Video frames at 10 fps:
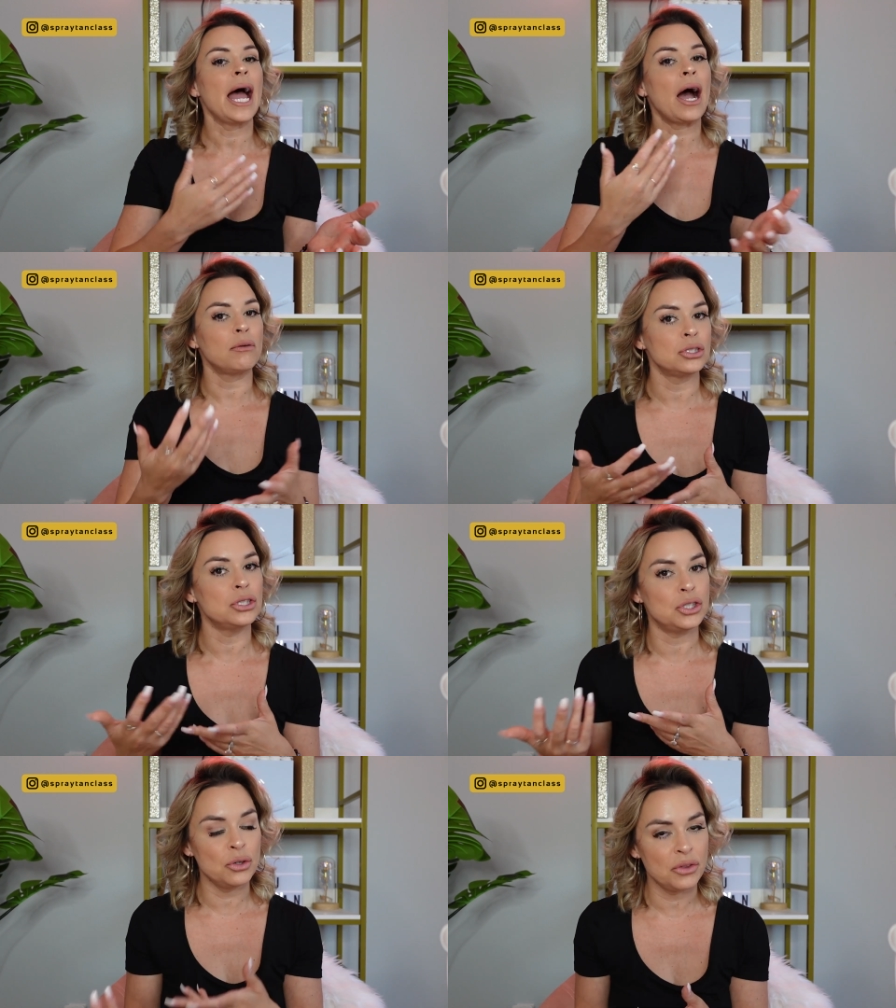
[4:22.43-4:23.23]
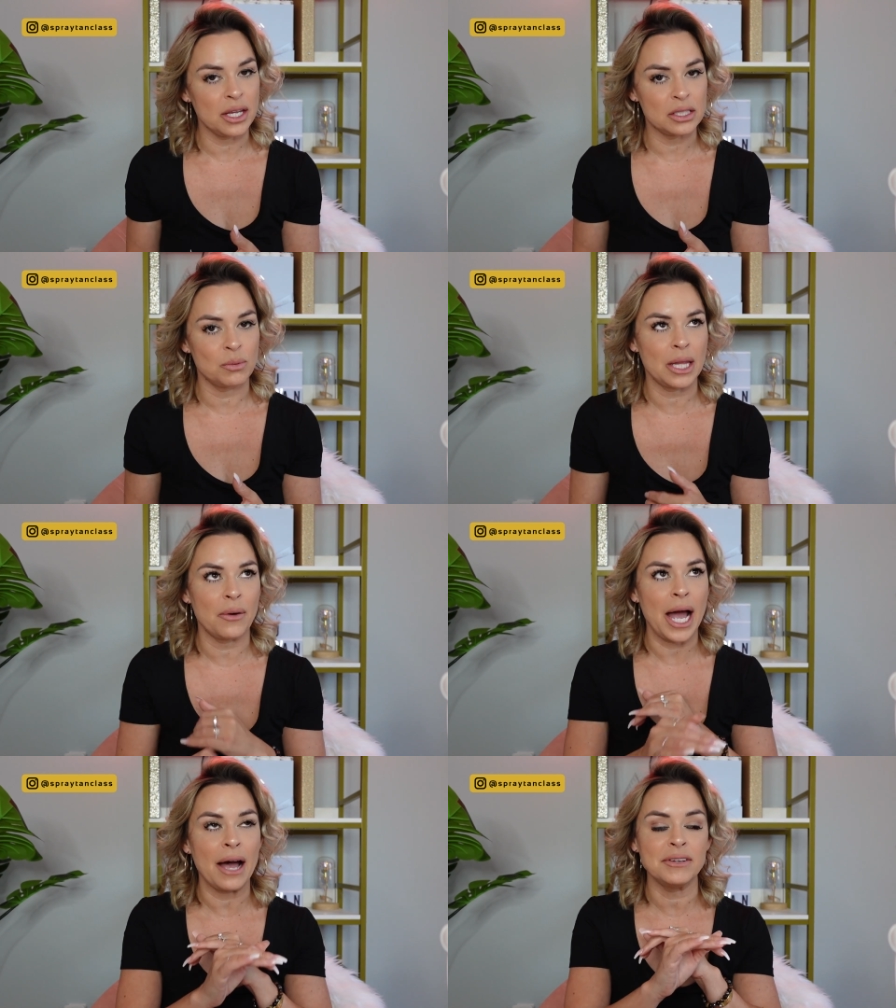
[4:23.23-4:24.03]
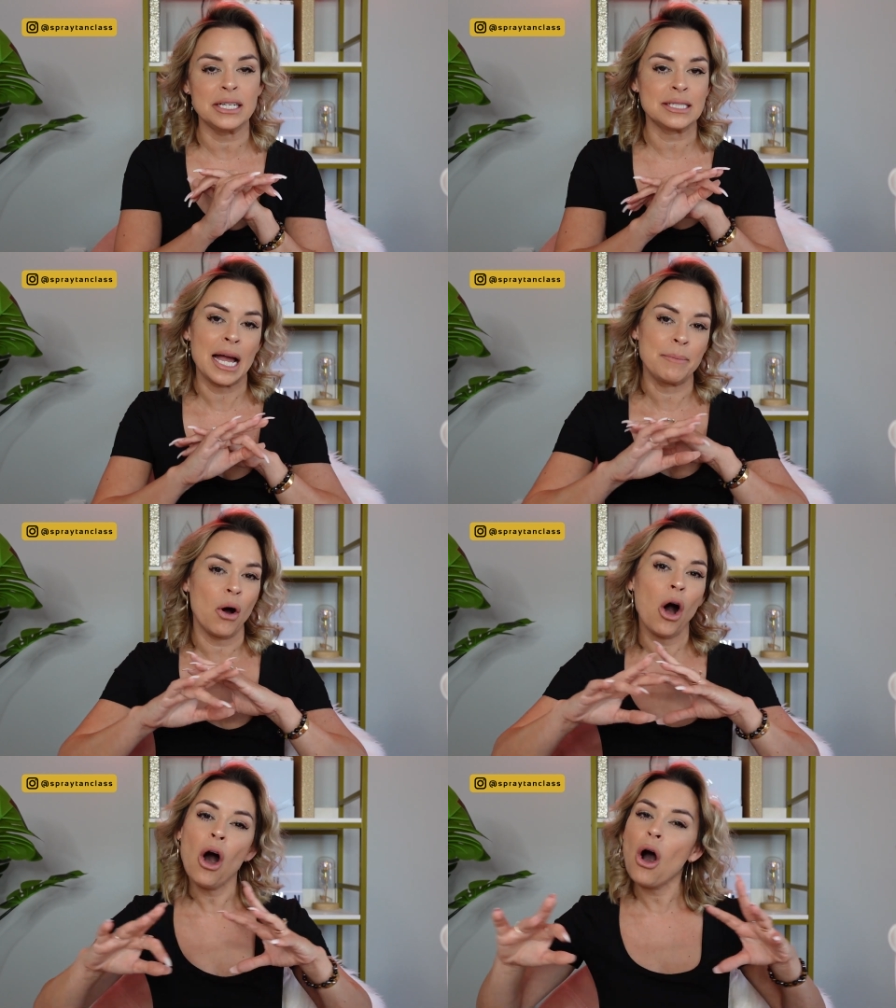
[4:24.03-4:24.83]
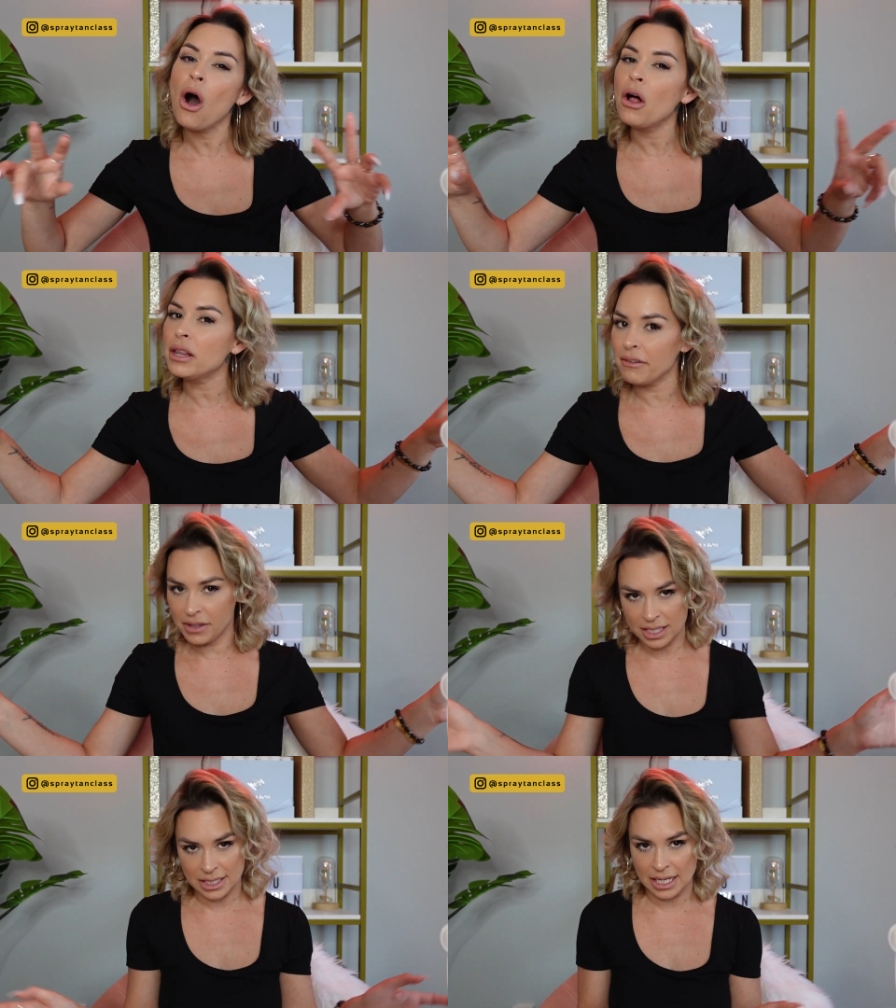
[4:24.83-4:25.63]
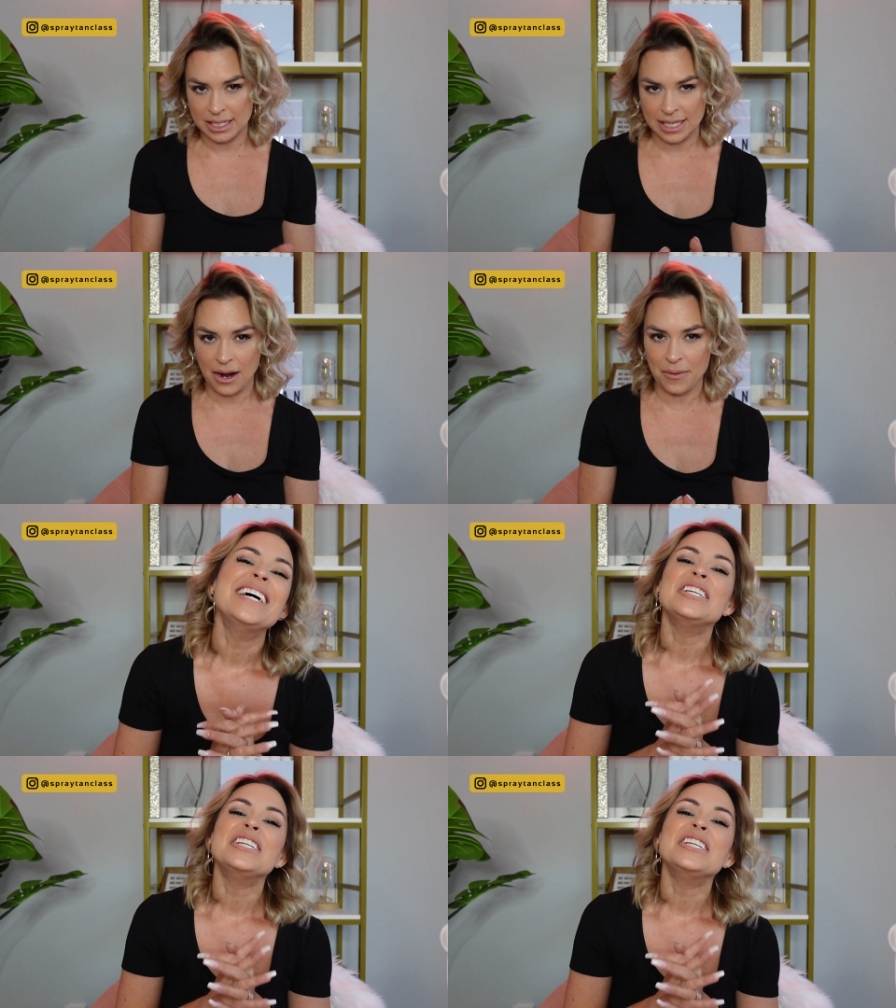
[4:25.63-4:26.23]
how to do things without having to type all of these things out?